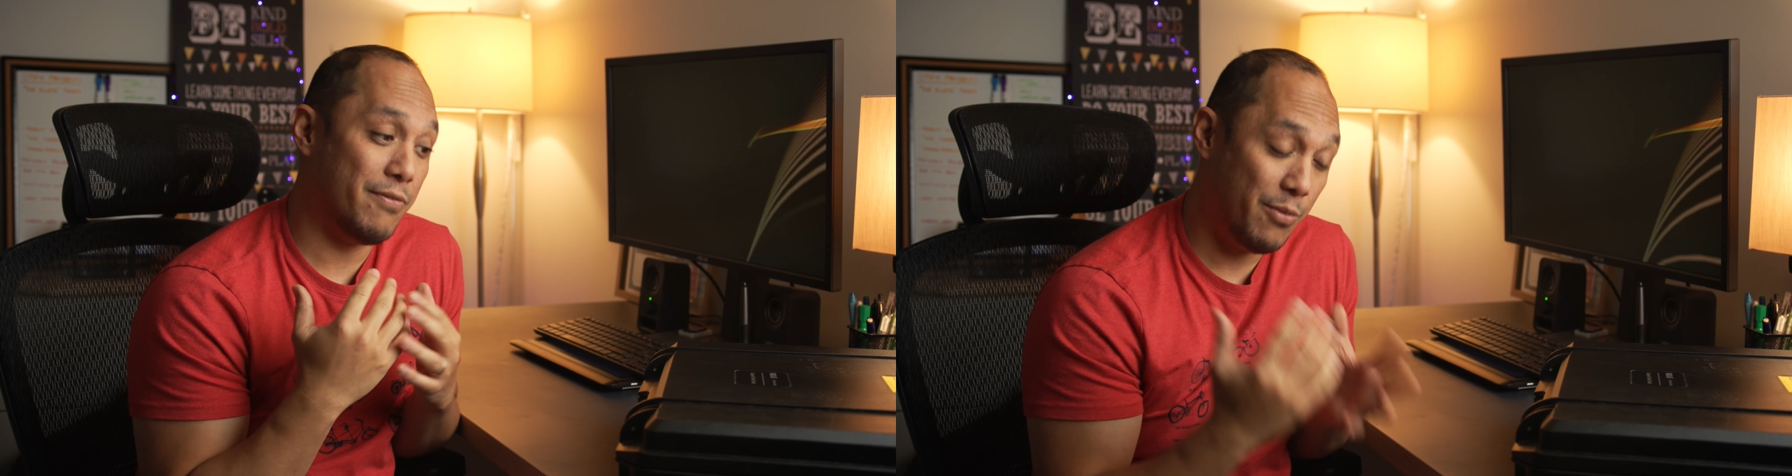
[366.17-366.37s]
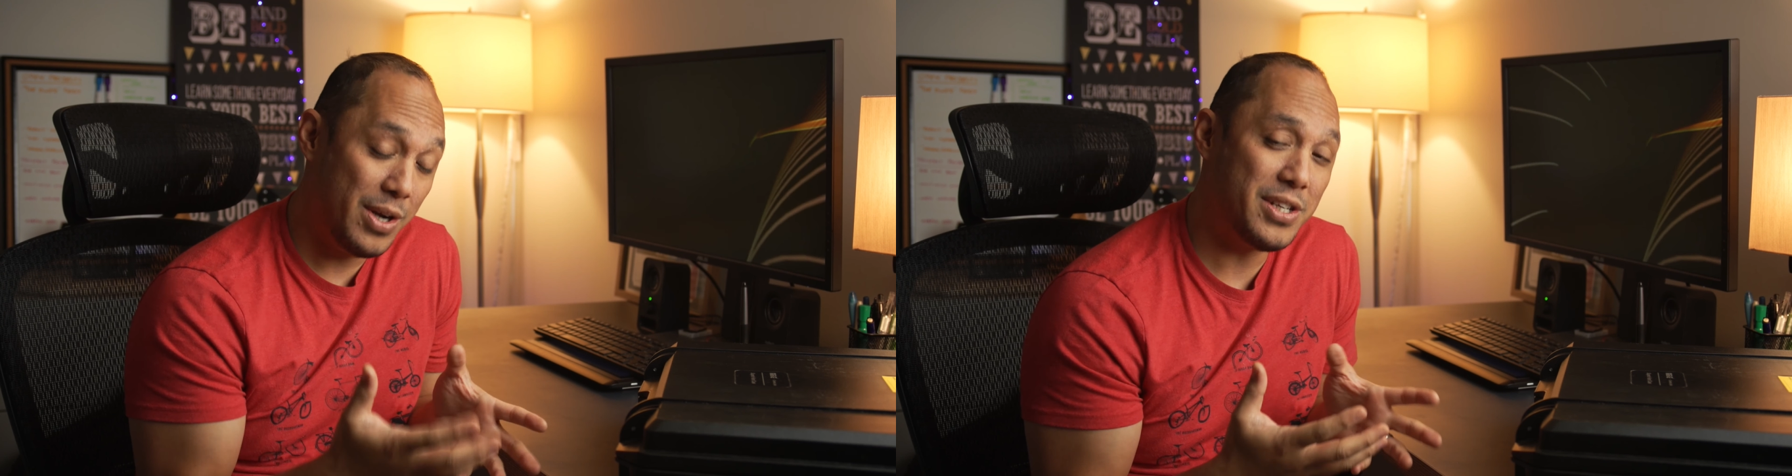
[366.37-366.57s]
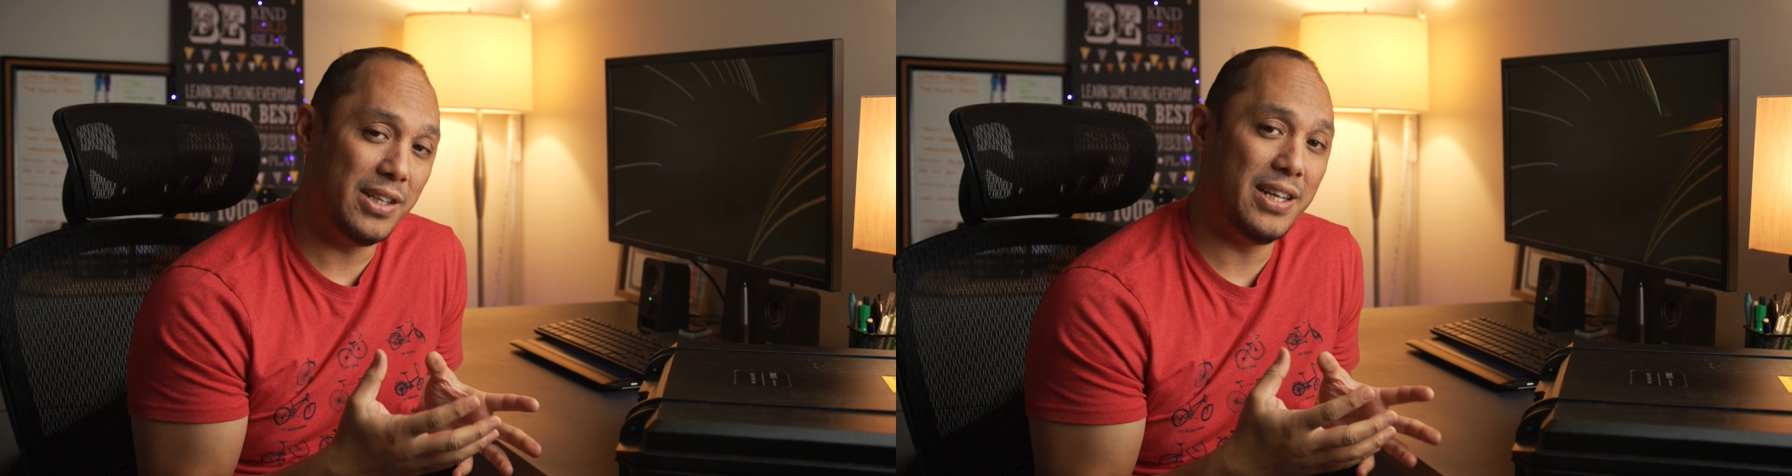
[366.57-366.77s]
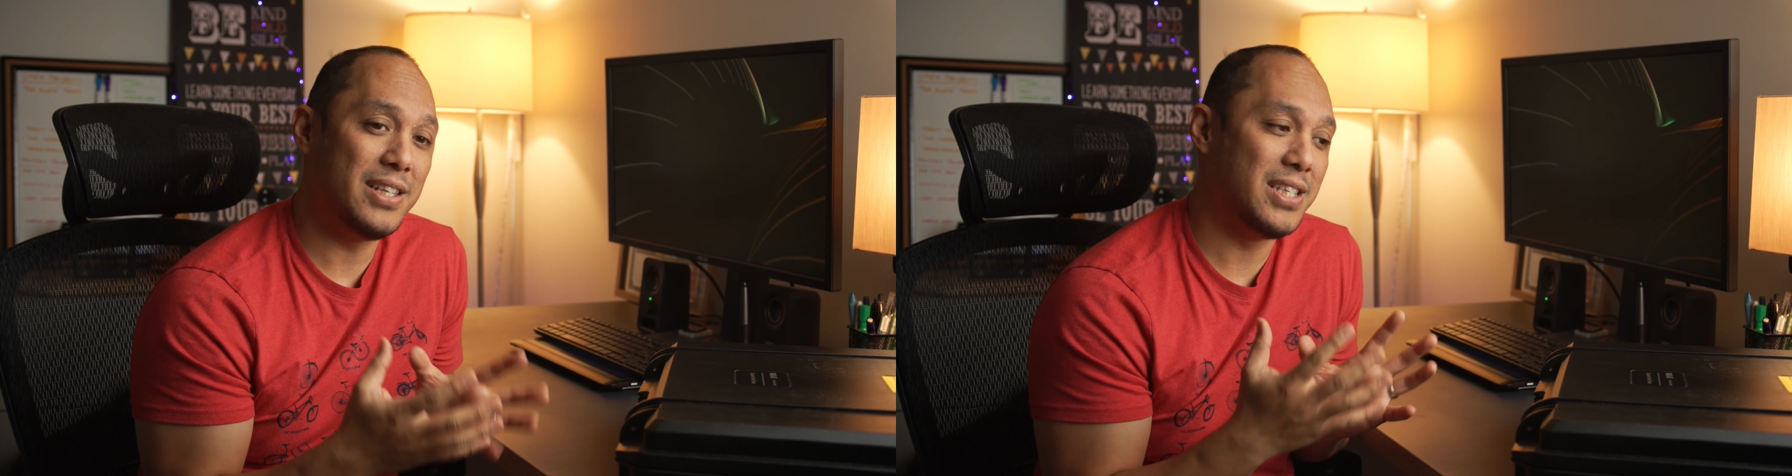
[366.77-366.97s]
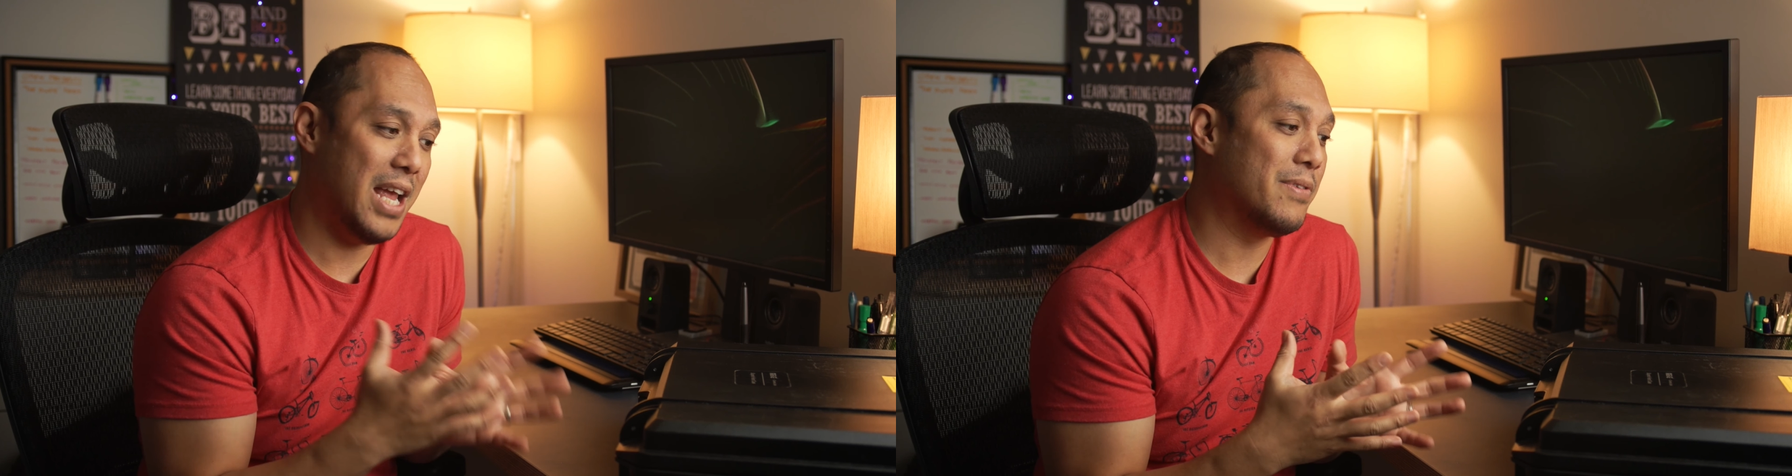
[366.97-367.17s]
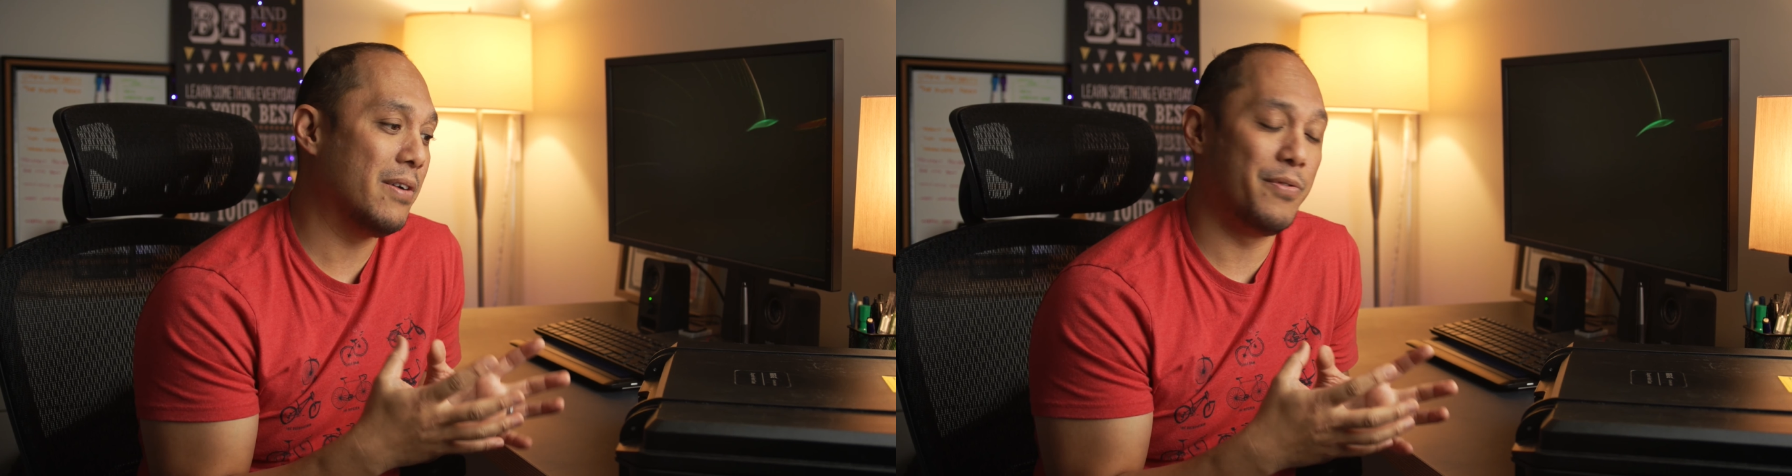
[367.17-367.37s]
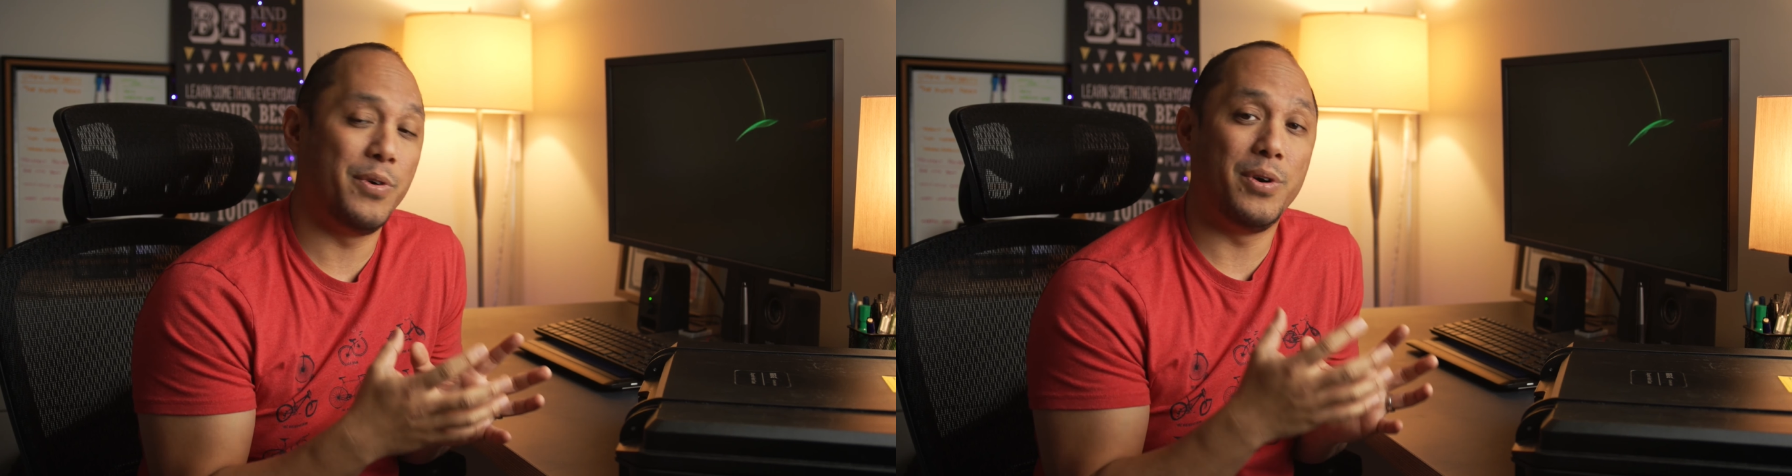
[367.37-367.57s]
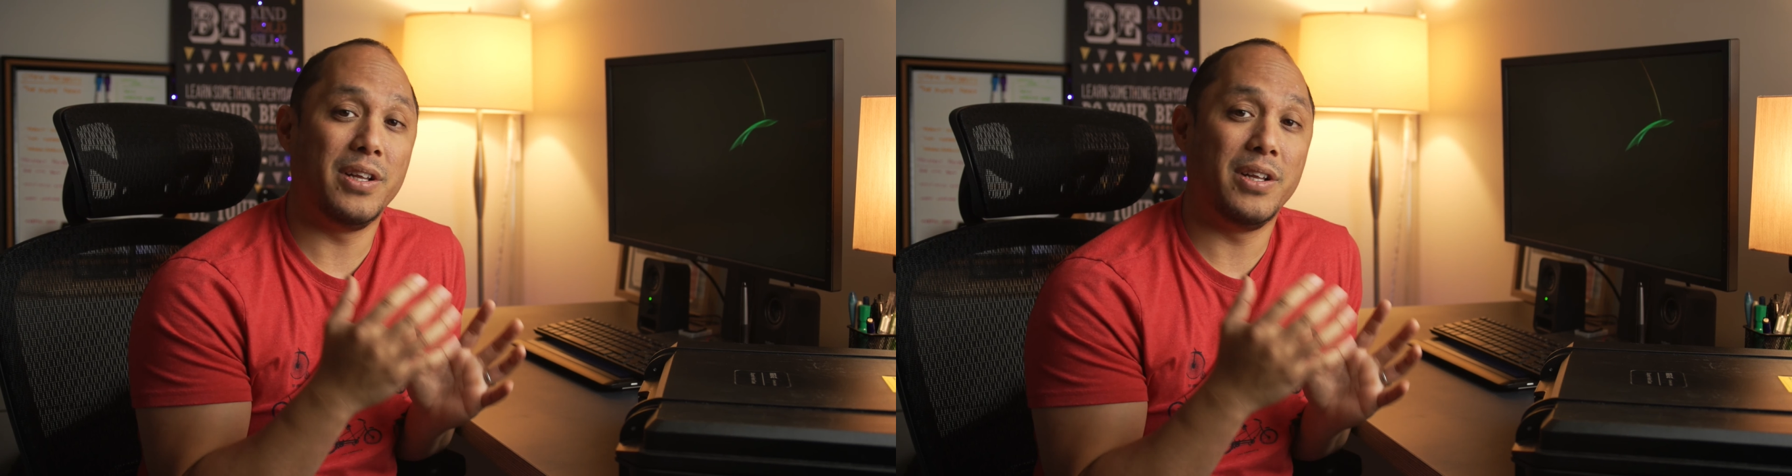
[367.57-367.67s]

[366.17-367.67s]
originally saving up for